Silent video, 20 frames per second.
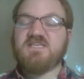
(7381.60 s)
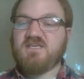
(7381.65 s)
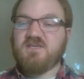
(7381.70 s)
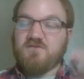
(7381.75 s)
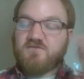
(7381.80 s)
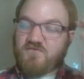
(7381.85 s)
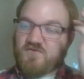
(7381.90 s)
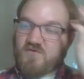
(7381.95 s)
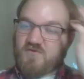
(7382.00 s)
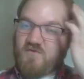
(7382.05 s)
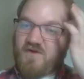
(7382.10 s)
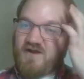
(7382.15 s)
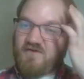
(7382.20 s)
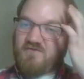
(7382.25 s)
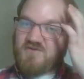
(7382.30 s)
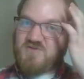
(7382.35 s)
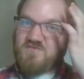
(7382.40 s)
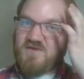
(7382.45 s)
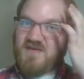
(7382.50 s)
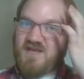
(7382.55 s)
CQ for a while,
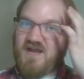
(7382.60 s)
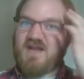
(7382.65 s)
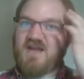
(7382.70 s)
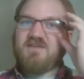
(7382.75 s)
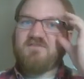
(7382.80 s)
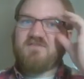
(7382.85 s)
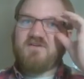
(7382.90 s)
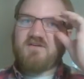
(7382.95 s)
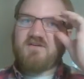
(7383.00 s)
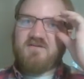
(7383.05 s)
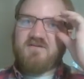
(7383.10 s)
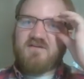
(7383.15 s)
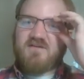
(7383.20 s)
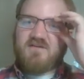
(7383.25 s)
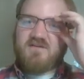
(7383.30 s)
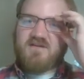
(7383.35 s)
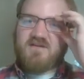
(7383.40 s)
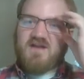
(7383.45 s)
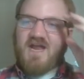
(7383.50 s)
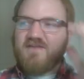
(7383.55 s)
which would be kind of
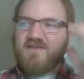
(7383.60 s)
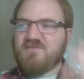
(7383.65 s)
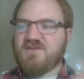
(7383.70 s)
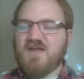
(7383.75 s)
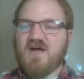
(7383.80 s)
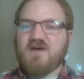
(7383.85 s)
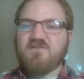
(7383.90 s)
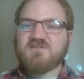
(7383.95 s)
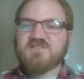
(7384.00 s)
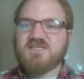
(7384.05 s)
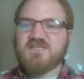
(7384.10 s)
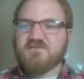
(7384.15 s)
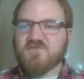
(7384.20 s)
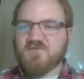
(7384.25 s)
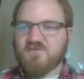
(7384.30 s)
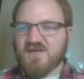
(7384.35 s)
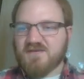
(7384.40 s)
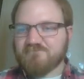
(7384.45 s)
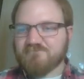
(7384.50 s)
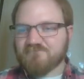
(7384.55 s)
a novelty
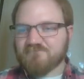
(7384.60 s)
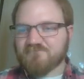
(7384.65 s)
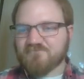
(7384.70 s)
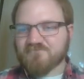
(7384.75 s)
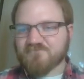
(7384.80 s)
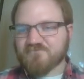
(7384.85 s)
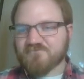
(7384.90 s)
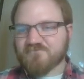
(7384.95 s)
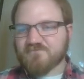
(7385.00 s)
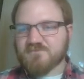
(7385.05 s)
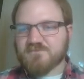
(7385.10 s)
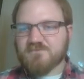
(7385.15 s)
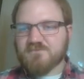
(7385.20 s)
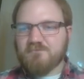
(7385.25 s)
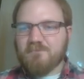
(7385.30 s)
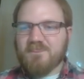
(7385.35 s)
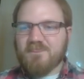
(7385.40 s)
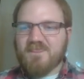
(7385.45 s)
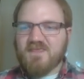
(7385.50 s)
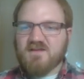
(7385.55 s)
for me.
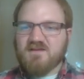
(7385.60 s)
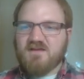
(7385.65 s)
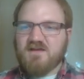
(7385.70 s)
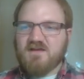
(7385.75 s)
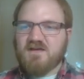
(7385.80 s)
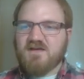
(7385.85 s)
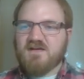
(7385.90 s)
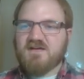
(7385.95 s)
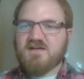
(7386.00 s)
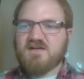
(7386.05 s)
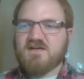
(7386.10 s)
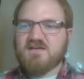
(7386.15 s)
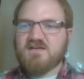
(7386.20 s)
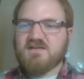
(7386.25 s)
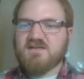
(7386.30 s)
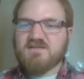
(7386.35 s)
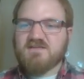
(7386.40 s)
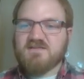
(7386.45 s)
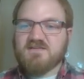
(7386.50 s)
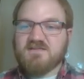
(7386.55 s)

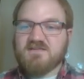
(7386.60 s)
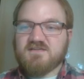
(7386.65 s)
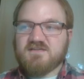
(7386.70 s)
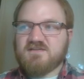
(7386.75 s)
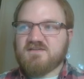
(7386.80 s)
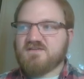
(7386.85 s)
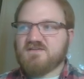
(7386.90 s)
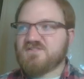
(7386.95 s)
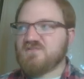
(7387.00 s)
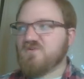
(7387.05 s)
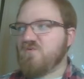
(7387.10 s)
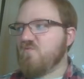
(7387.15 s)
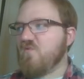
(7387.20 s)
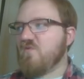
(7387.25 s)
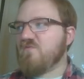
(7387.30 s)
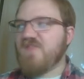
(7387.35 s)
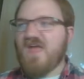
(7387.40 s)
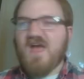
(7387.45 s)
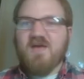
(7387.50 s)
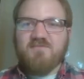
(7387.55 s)
So
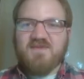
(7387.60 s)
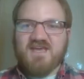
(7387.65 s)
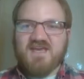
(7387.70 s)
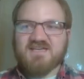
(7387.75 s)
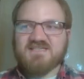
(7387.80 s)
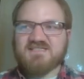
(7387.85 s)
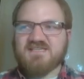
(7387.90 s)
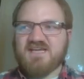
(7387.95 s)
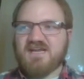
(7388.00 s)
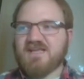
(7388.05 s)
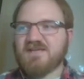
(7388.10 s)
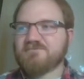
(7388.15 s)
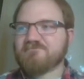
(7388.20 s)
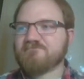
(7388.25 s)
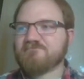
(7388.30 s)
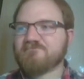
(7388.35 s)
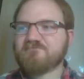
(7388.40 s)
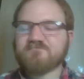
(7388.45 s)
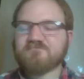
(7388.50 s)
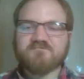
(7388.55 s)
won't that be exciting?
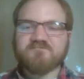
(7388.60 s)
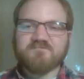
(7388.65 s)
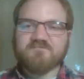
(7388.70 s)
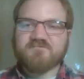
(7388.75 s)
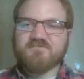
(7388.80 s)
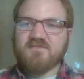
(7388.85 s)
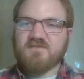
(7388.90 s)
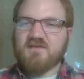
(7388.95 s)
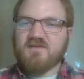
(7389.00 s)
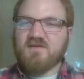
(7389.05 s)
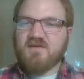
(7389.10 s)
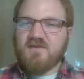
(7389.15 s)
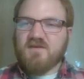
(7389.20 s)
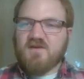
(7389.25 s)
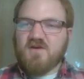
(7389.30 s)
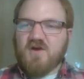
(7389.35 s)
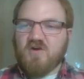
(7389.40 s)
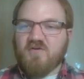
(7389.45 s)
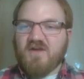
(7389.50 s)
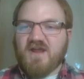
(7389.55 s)

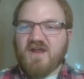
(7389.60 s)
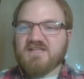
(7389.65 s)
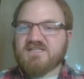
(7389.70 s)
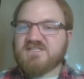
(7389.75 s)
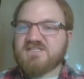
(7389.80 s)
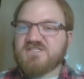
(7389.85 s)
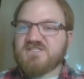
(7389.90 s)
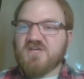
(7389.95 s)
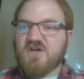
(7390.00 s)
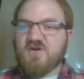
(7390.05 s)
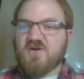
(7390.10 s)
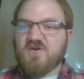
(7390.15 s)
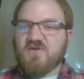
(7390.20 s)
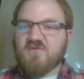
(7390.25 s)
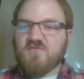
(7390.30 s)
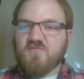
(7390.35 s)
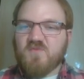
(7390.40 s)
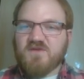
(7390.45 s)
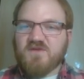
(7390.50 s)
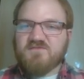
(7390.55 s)
All right,
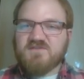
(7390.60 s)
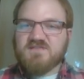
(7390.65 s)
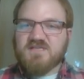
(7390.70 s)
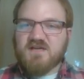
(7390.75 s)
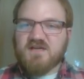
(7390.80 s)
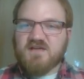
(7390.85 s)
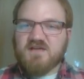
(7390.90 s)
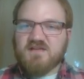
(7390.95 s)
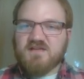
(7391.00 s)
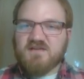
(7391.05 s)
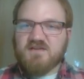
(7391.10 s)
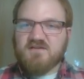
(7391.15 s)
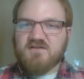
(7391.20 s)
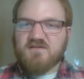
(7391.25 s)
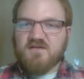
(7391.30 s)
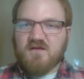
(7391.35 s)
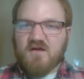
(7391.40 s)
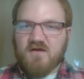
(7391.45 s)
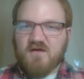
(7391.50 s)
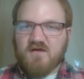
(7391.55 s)
so we've done
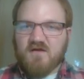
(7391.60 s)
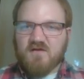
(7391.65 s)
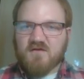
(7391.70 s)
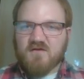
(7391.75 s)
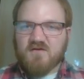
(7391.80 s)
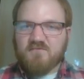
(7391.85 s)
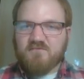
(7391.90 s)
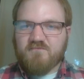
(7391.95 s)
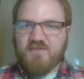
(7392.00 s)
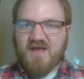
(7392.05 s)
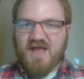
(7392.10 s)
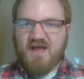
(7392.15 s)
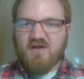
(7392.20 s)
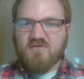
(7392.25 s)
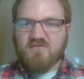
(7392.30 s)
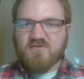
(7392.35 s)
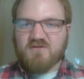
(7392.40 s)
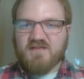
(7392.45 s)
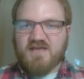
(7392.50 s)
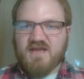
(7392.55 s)
our
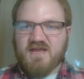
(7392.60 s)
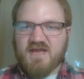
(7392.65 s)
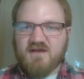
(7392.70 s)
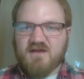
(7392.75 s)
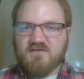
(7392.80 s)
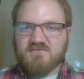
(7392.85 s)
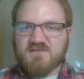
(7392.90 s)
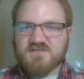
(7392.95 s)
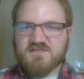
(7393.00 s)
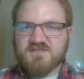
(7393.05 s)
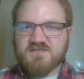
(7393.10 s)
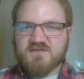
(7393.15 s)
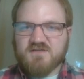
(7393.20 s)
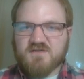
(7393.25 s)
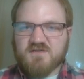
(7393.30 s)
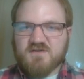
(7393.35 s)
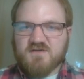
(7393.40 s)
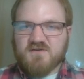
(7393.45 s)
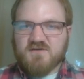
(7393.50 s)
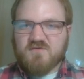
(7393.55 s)
power layout.
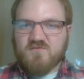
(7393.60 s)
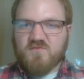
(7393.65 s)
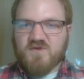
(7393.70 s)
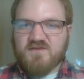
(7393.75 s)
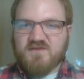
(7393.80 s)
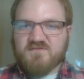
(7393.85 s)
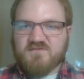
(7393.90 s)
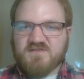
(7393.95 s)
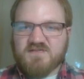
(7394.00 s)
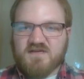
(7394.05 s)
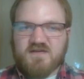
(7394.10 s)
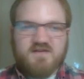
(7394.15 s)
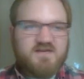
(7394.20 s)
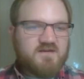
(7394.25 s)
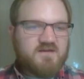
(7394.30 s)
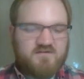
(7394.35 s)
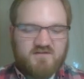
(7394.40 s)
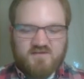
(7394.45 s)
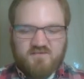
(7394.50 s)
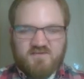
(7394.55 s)
We've done,
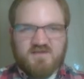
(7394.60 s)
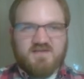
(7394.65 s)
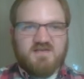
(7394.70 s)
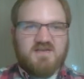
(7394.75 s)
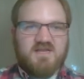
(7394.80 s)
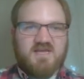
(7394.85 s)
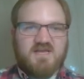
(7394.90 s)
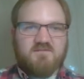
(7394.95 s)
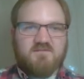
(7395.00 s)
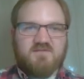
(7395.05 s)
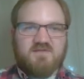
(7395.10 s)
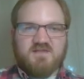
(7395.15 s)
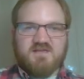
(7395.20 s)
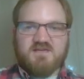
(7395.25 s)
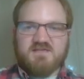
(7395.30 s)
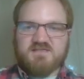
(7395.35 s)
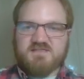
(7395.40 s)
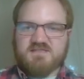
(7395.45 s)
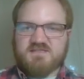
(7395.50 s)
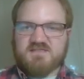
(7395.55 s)
here, let me name
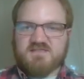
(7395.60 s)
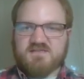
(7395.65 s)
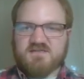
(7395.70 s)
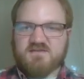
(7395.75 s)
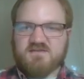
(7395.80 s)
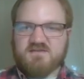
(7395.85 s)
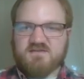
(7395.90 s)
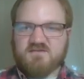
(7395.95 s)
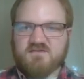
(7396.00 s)
this.